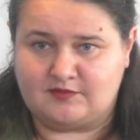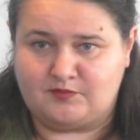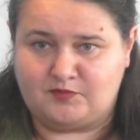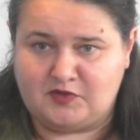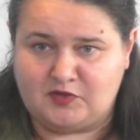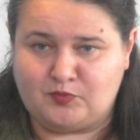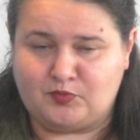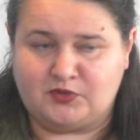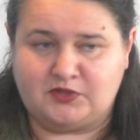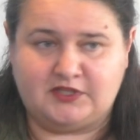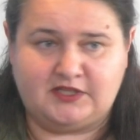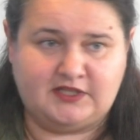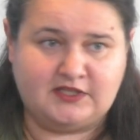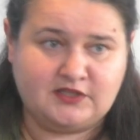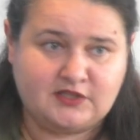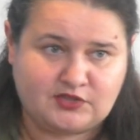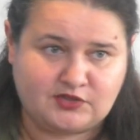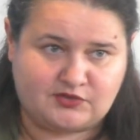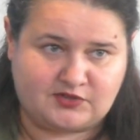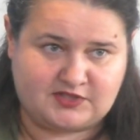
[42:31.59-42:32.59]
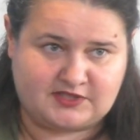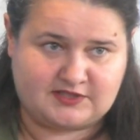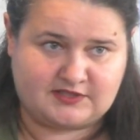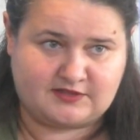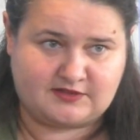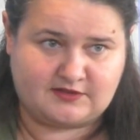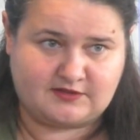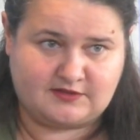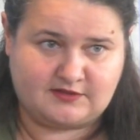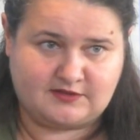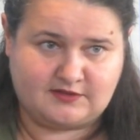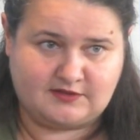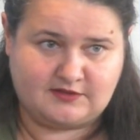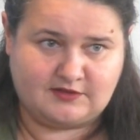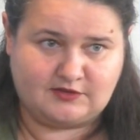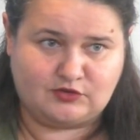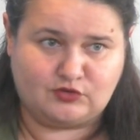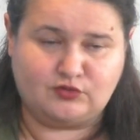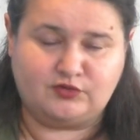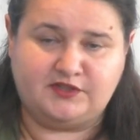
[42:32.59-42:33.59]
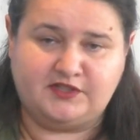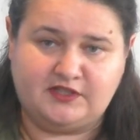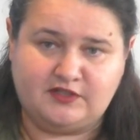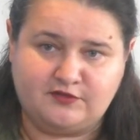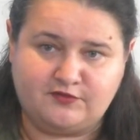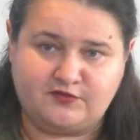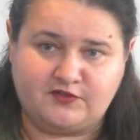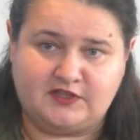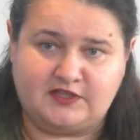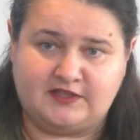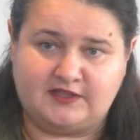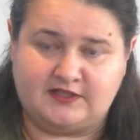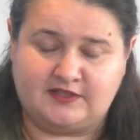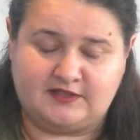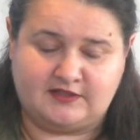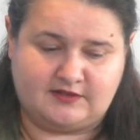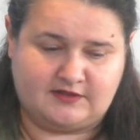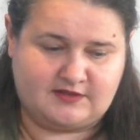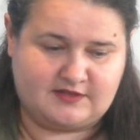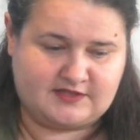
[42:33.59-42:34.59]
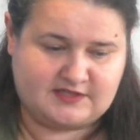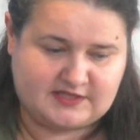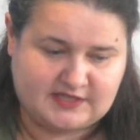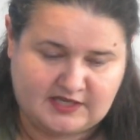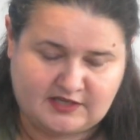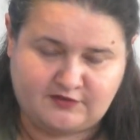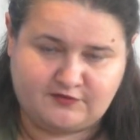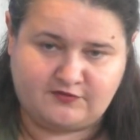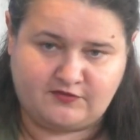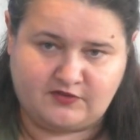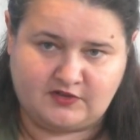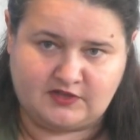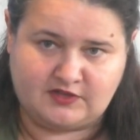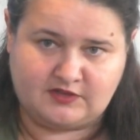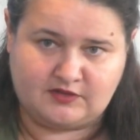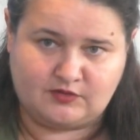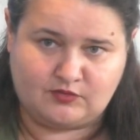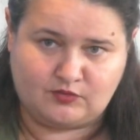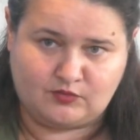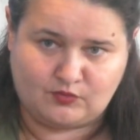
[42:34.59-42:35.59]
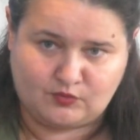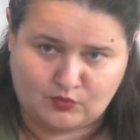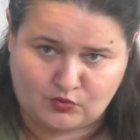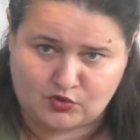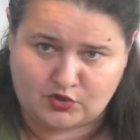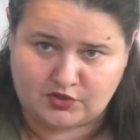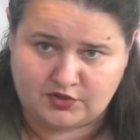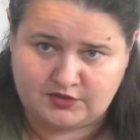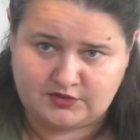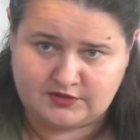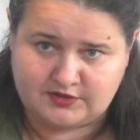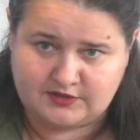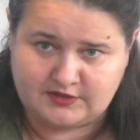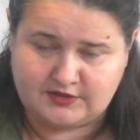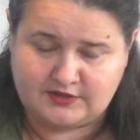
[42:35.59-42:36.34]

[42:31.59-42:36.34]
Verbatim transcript: people interests to live in a safer world,